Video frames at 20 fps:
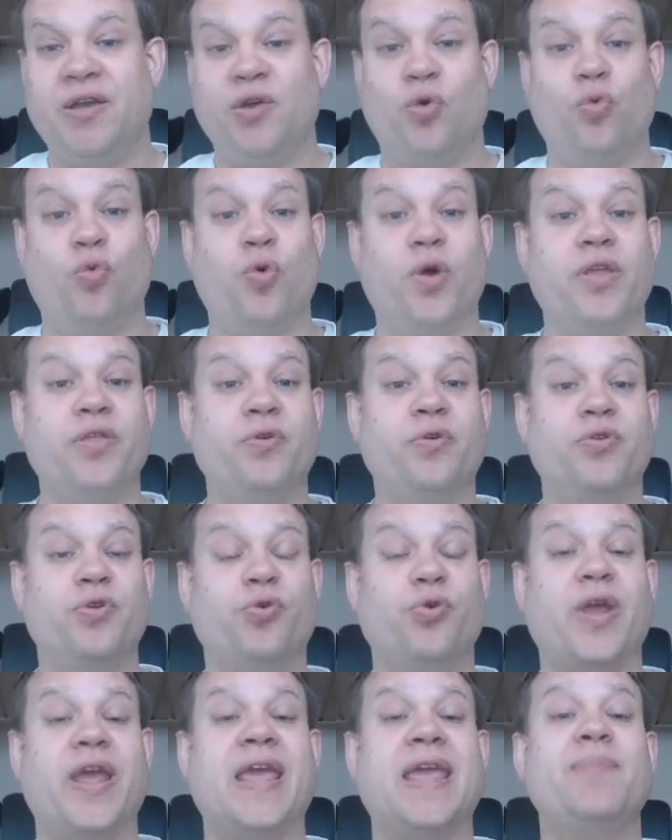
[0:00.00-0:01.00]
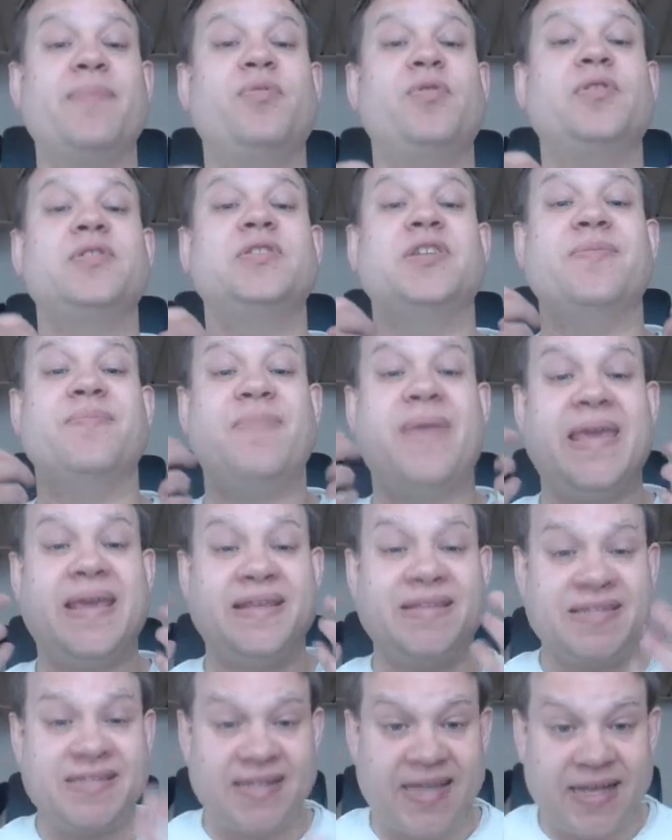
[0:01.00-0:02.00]
whether they're able to
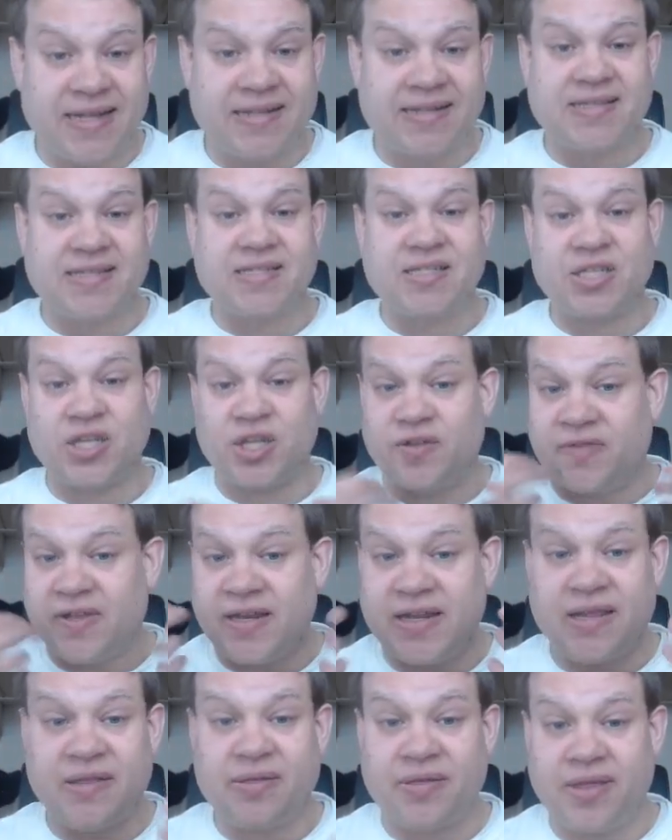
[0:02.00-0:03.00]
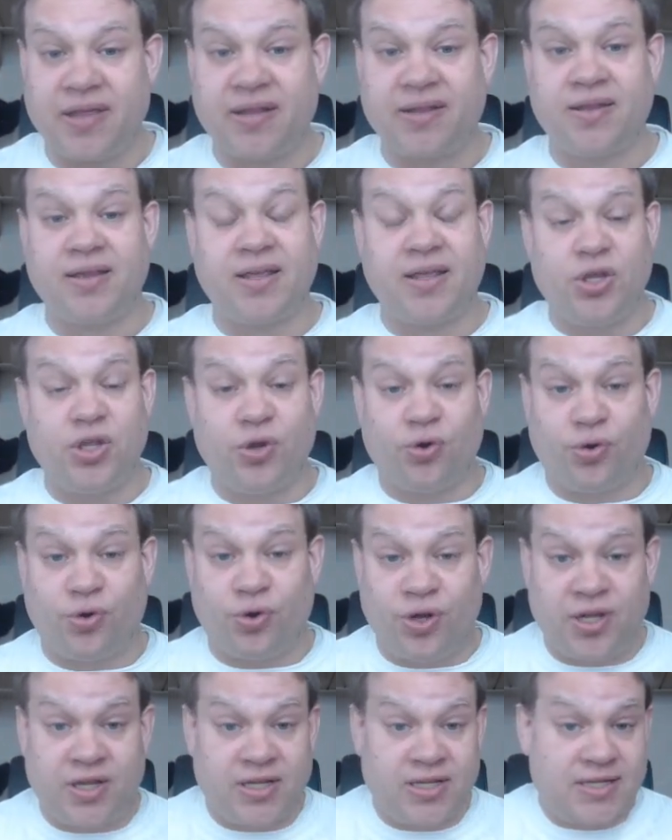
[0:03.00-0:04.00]
make sense of anything that
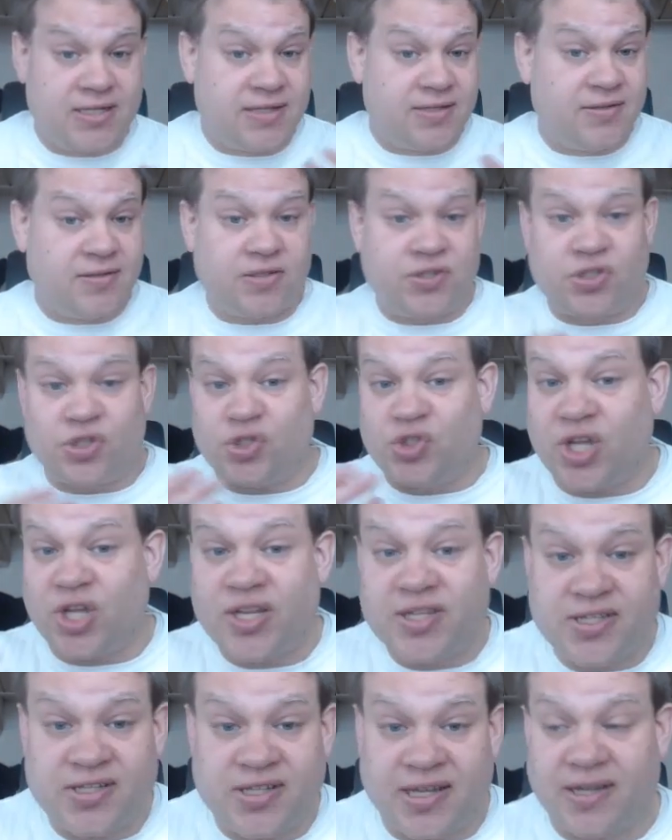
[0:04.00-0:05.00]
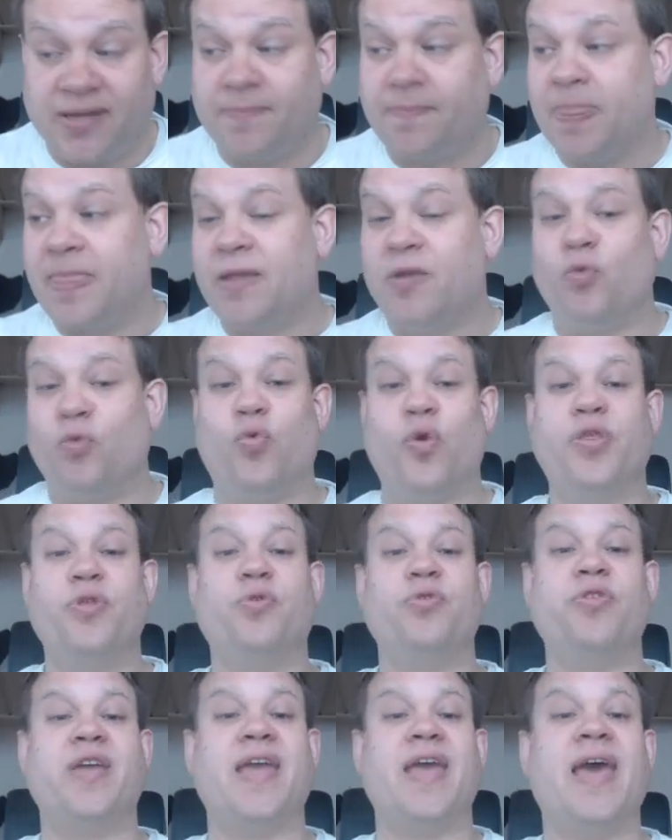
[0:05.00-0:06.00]
you're suggesting,
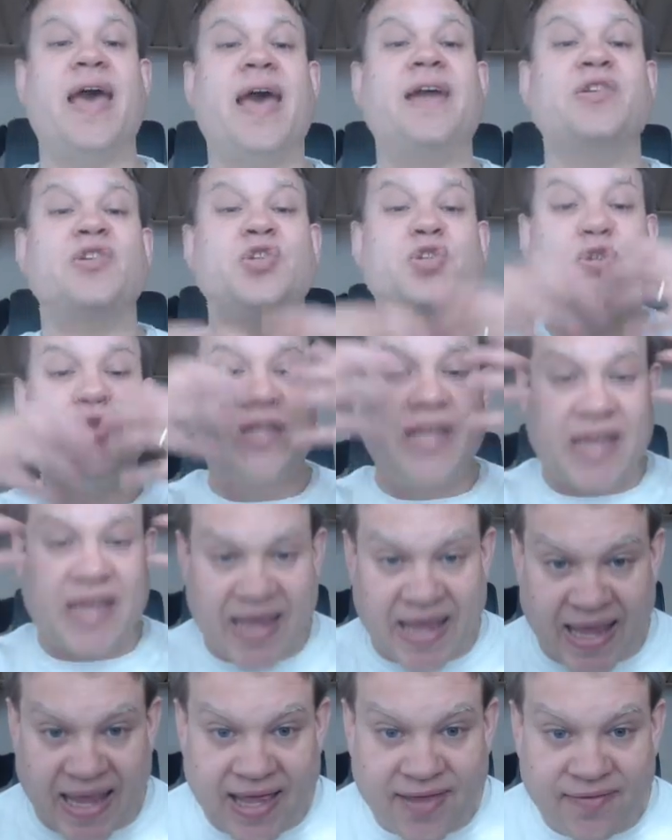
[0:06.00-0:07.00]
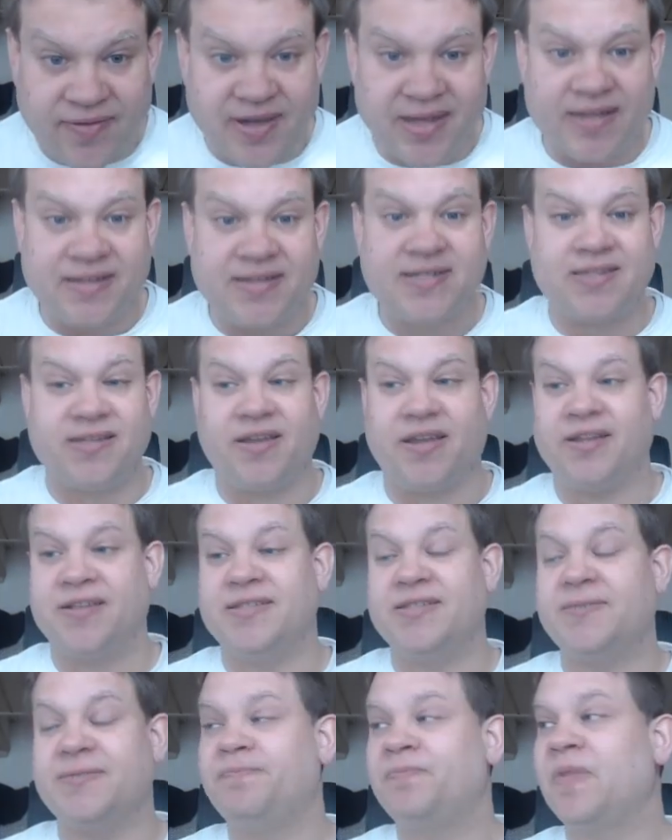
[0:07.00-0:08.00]
whether they actually have an
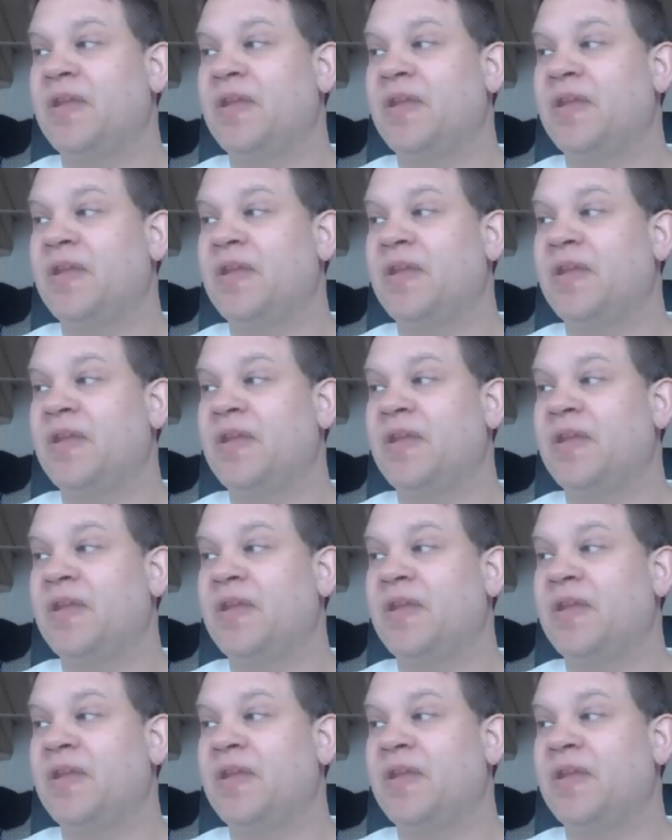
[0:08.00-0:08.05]
insight,